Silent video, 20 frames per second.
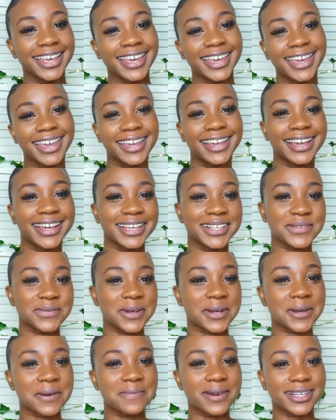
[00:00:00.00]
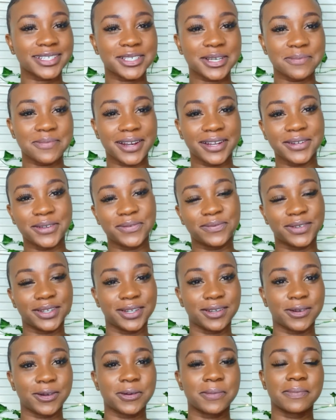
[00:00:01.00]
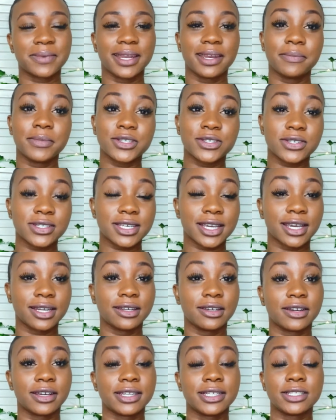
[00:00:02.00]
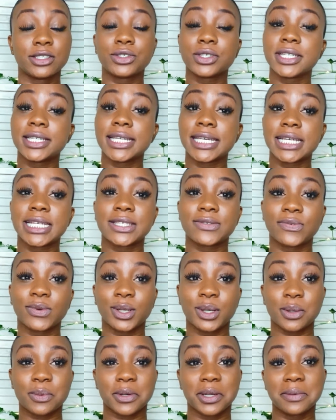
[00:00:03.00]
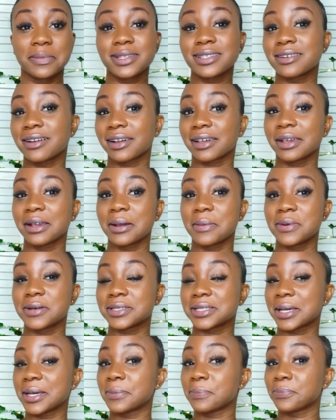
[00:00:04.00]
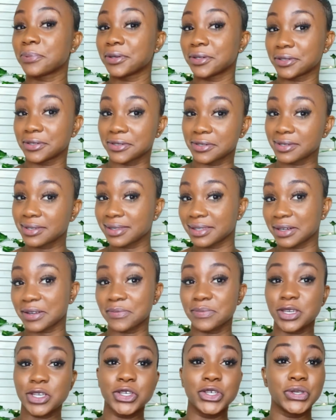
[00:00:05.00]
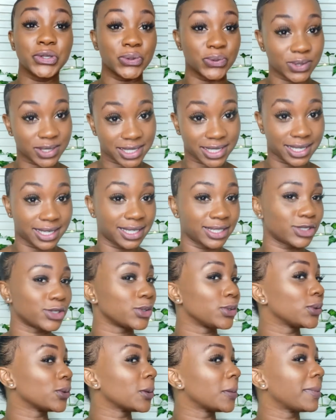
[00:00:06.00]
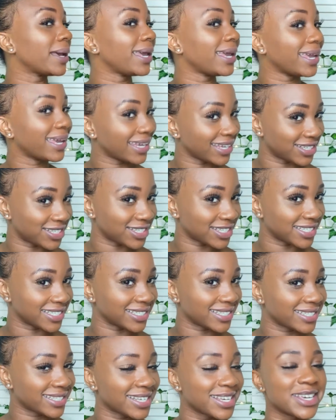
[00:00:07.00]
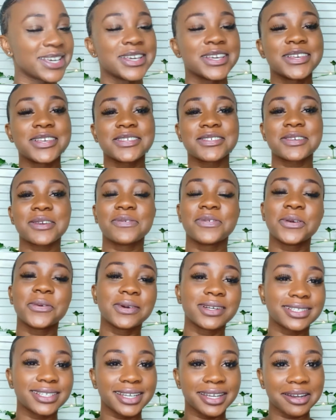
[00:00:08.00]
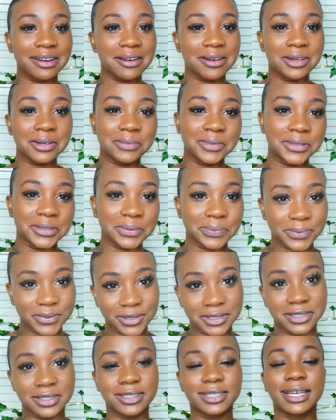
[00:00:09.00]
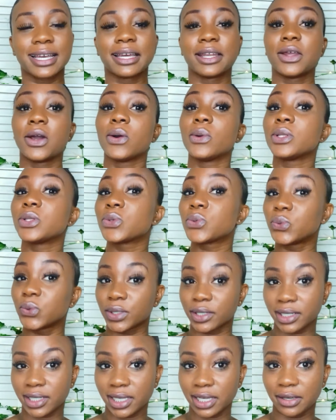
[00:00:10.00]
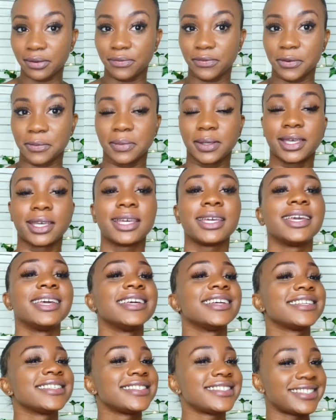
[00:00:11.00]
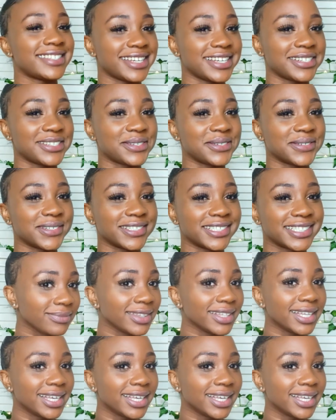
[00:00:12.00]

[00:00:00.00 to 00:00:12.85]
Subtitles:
Hey guys, welcome back to a brand new video. My name is Sue-Tanya, and in today's video, I'm going to be talking about a product that I've been using to grow my edges. So if you want to hear all about the product and how it's working for me, stay tuned.